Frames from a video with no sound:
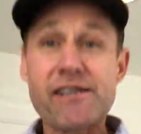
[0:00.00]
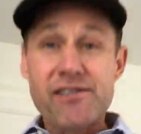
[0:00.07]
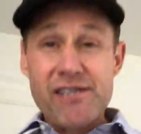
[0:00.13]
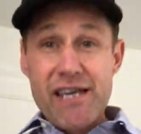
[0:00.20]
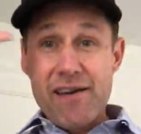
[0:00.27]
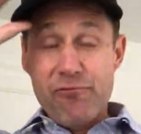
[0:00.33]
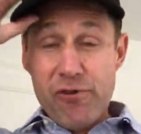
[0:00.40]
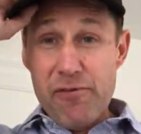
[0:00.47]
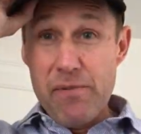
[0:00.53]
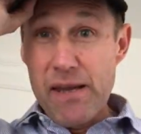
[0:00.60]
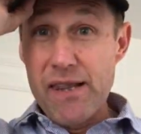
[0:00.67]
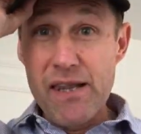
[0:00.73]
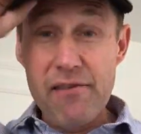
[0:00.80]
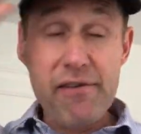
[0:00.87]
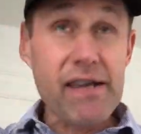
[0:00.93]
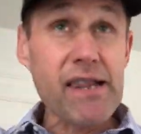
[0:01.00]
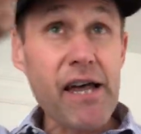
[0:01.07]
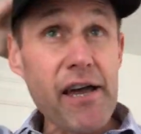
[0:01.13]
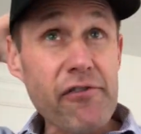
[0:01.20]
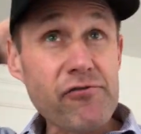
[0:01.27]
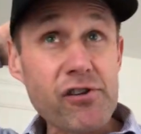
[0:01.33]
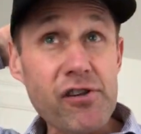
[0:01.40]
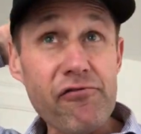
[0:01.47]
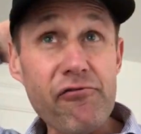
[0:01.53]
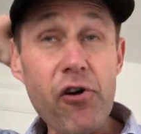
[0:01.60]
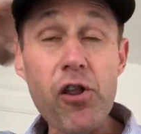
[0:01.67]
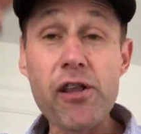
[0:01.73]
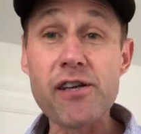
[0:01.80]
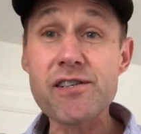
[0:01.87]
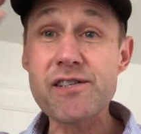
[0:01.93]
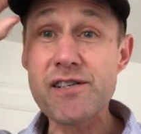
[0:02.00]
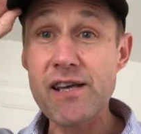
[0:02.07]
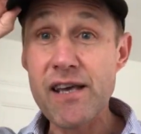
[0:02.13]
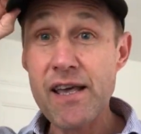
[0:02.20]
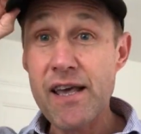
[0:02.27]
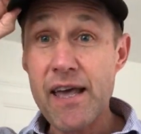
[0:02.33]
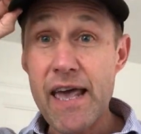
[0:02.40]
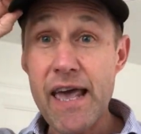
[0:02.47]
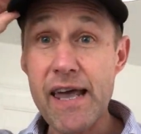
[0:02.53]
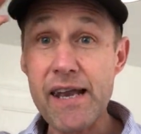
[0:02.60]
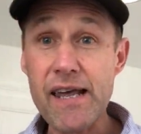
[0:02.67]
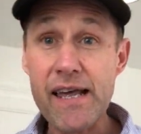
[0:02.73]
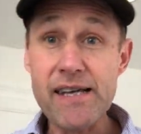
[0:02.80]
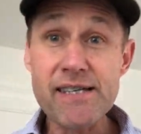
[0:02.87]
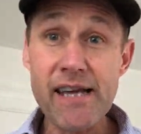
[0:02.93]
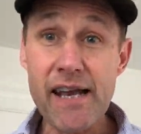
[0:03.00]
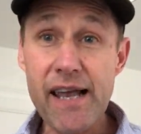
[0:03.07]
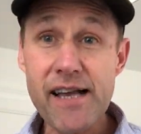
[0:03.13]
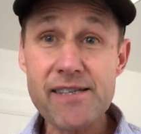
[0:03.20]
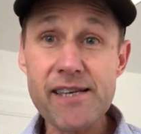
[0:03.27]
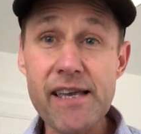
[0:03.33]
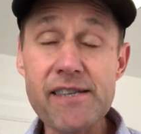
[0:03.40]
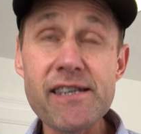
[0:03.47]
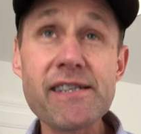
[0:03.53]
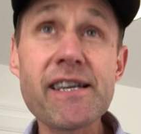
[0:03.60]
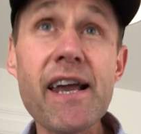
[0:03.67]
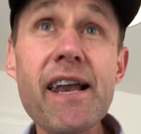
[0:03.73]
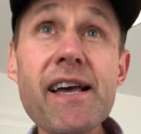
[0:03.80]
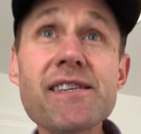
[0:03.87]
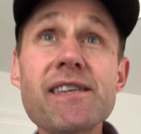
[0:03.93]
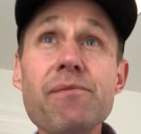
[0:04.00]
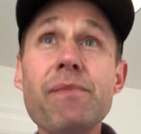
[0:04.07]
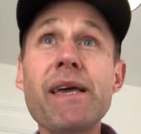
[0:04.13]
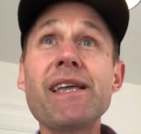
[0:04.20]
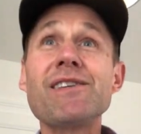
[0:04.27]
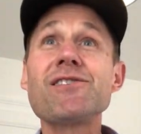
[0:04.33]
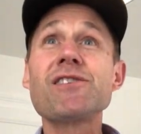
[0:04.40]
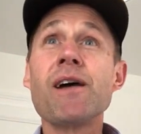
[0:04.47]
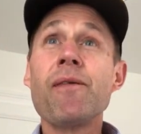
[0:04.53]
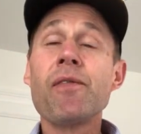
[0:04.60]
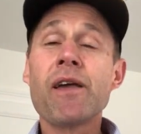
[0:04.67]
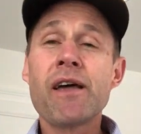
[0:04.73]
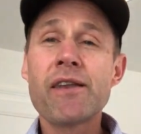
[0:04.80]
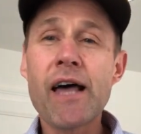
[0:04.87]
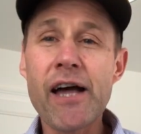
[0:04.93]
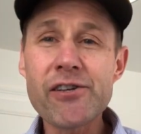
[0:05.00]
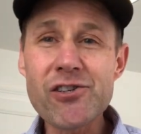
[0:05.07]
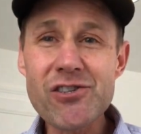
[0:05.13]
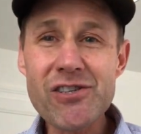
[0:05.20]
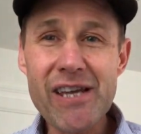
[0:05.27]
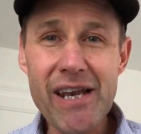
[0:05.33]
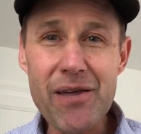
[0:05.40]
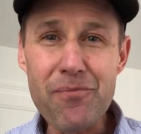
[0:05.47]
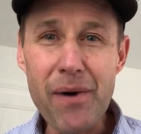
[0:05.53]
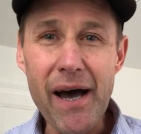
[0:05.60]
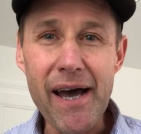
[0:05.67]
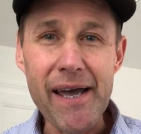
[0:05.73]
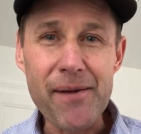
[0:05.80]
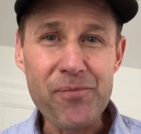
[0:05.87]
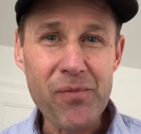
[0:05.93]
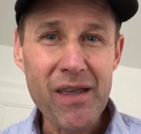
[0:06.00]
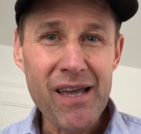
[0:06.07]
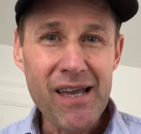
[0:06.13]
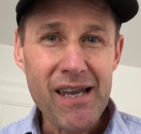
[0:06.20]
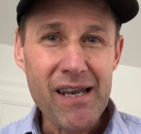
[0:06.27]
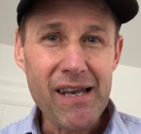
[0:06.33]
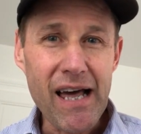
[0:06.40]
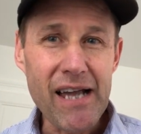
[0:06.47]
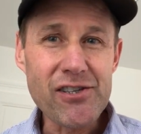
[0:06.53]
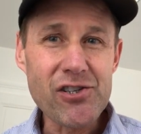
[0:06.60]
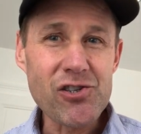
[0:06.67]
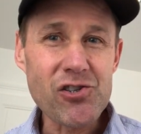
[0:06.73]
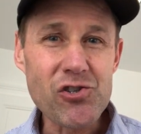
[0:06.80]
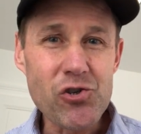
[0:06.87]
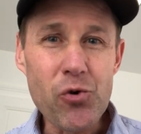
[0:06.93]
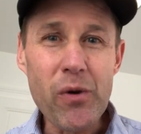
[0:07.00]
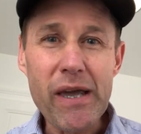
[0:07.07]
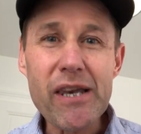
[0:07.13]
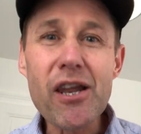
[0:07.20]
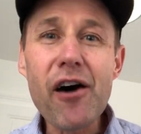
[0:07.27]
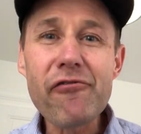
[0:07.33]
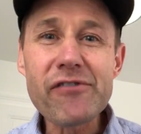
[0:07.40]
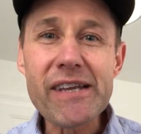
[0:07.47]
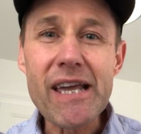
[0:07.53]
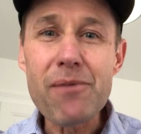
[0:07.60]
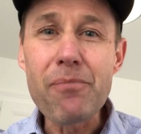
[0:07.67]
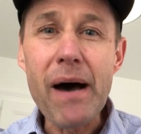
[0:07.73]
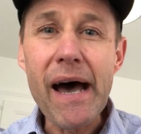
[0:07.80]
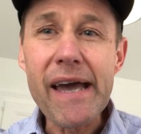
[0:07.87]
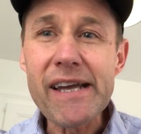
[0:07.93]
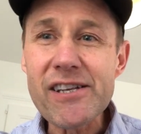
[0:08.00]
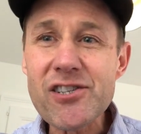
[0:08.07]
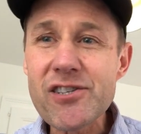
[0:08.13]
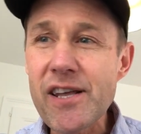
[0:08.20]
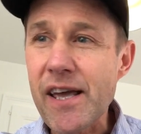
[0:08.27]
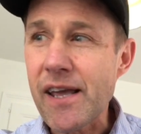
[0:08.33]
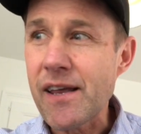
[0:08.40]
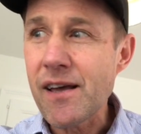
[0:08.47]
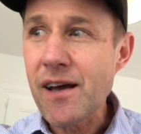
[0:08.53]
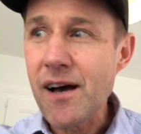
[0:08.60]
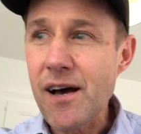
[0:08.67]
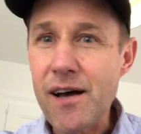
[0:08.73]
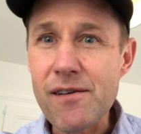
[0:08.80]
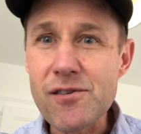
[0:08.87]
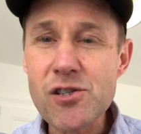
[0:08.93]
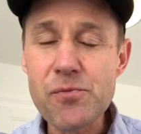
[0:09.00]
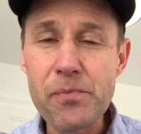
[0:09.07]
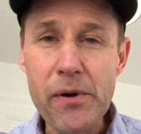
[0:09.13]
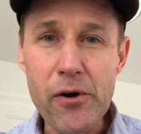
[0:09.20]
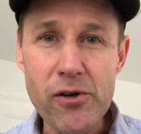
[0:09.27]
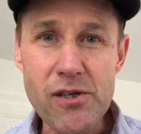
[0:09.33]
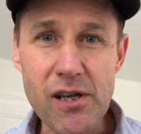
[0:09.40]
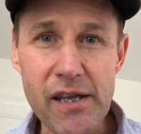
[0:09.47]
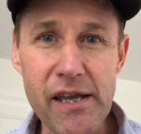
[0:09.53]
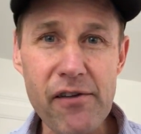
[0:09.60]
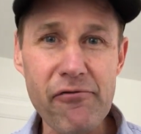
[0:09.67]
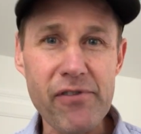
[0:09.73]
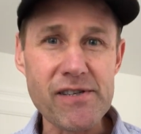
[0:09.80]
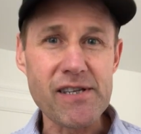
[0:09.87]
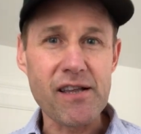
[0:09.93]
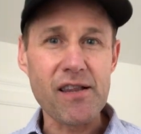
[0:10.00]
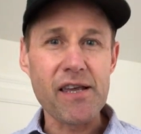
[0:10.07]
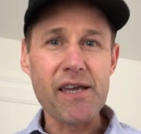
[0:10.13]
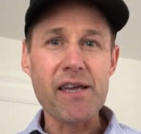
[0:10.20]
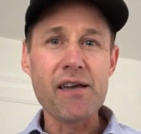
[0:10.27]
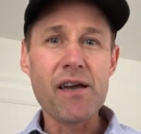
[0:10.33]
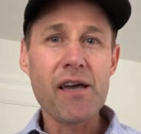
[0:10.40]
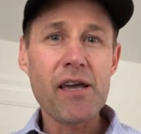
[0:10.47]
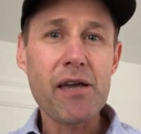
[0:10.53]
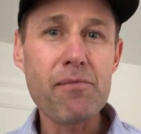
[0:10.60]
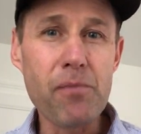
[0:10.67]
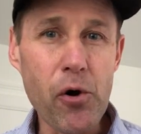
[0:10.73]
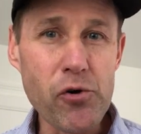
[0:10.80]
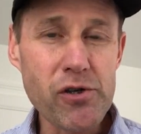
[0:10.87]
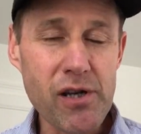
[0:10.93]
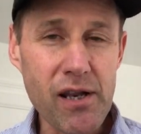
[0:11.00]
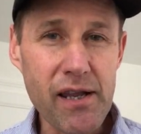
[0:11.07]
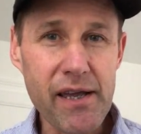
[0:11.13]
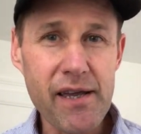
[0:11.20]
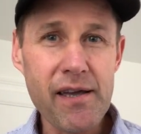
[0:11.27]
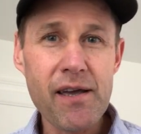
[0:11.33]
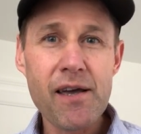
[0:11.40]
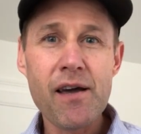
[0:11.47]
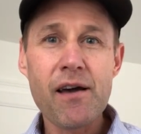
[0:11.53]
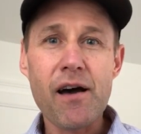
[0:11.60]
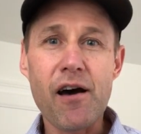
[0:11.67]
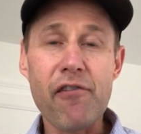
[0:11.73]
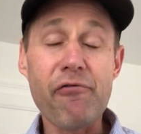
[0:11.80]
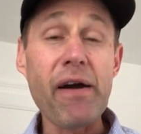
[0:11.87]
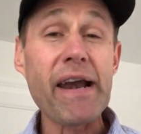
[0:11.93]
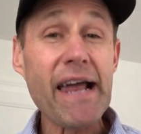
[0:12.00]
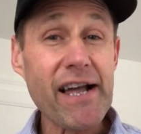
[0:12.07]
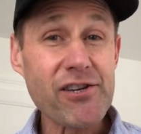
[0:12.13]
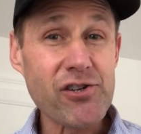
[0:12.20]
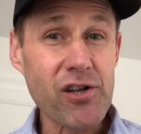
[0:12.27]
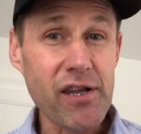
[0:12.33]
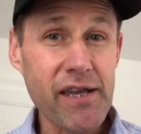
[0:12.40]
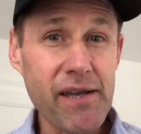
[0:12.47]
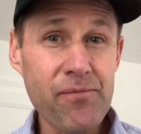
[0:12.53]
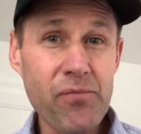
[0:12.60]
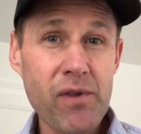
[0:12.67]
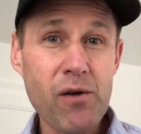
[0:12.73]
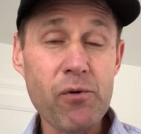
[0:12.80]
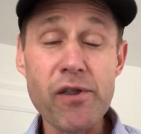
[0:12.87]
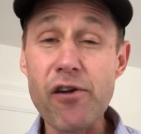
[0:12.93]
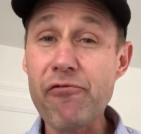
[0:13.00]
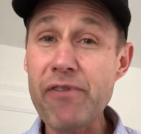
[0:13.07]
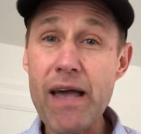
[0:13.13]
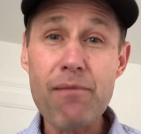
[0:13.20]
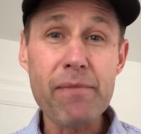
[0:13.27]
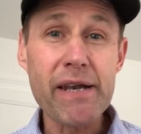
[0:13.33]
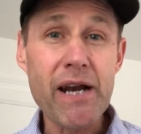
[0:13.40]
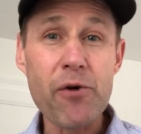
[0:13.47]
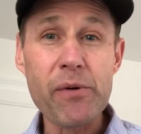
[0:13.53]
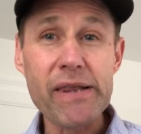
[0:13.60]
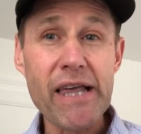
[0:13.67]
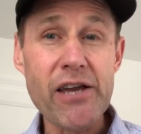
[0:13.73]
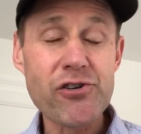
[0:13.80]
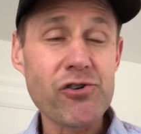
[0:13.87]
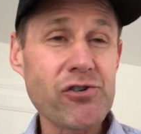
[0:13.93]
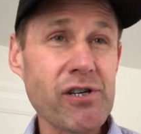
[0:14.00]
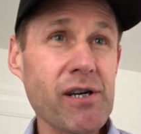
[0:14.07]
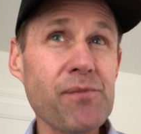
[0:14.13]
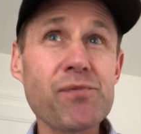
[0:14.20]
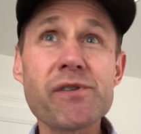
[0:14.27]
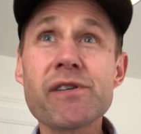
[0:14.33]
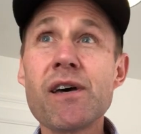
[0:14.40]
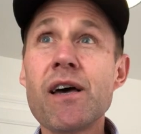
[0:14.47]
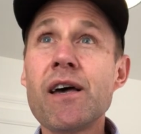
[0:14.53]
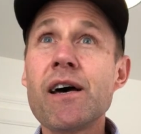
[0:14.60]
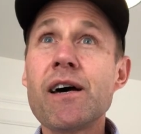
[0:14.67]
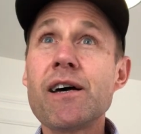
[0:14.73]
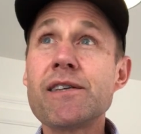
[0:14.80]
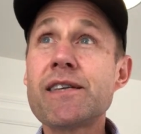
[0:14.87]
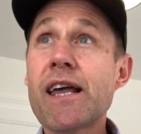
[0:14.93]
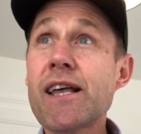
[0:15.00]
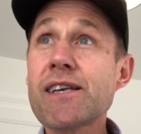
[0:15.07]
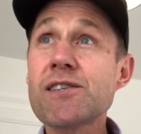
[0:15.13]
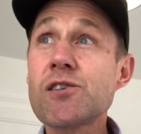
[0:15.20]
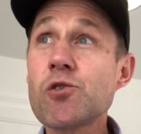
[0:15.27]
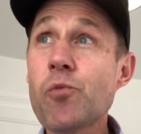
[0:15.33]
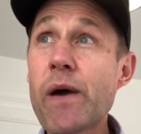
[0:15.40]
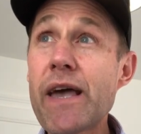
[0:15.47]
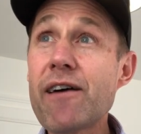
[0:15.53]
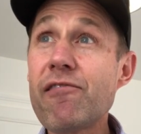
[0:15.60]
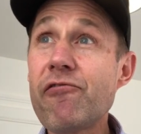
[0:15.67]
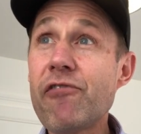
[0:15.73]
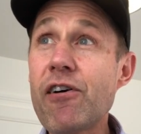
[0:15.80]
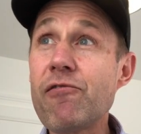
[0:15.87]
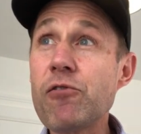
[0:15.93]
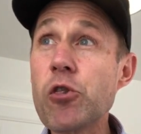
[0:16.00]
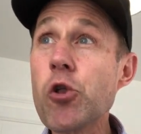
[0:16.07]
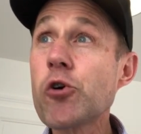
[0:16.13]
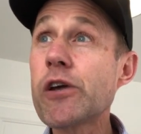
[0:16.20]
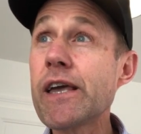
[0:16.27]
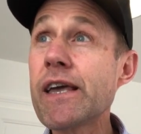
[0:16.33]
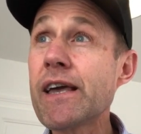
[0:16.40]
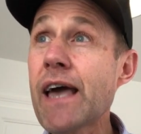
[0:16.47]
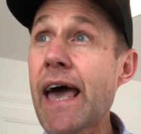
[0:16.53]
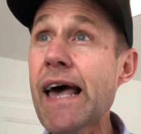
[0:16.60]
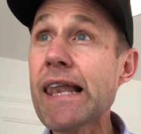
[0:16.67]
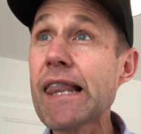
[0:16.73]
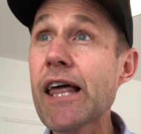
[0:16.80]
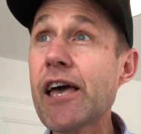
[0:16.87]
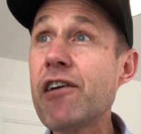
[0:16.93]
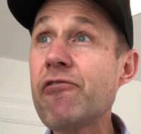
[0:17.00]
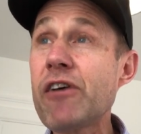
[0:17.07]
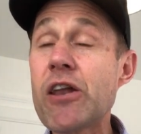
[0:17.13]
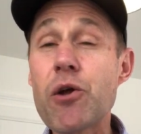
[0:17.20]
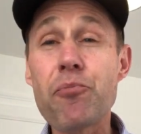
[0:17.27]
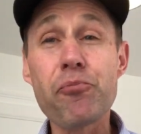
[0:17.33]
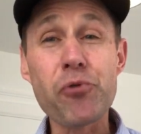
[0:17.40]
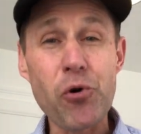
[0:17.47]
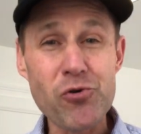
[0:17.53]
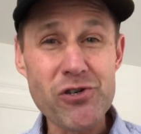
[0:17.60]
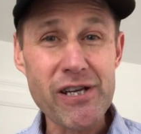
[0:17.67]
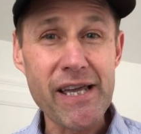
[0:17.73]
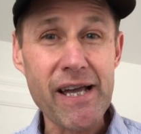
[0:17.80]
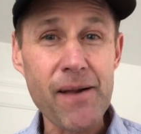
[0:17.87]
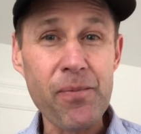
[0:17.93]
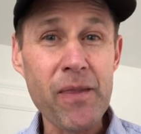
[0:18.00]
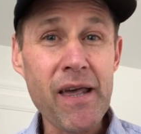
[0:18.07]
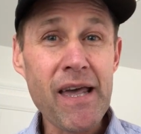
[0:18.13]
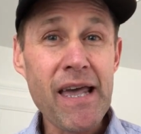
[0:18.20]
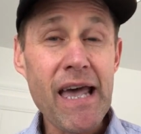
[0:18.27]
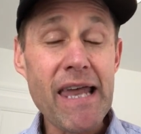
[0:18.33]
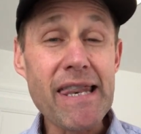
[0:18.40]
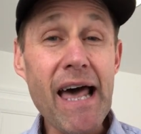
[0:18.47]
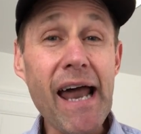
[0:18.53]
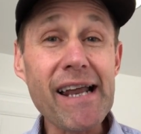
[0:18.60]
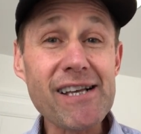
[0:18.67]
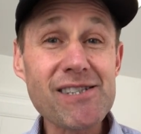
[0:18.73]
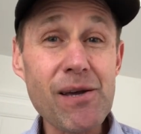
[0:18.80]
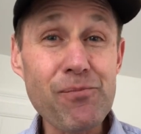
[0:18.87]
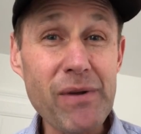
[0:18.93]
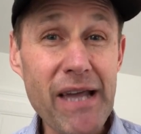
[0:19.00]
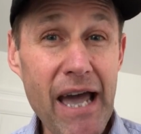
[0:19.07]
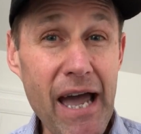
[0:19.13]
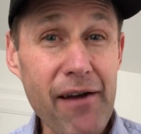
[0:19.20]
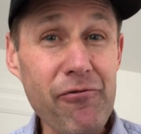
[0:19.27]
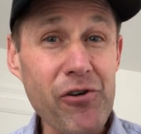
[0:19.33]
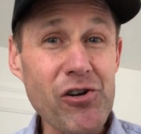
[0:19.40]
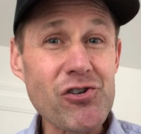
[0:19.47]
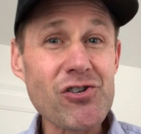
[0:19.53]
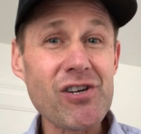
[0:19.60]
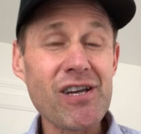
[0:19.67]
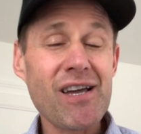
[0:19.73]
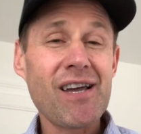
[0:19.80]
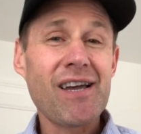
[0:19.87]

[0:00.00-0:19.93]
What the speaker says: to see if we've been living life to the fullest and 10Xing it. See, 10Xing means not just getting by, not just doing enough to get by each day, spiritually, physically, emotionally, financially, with our family and our relationships. 10X is a way of looking at life and approaching it and not accepting average.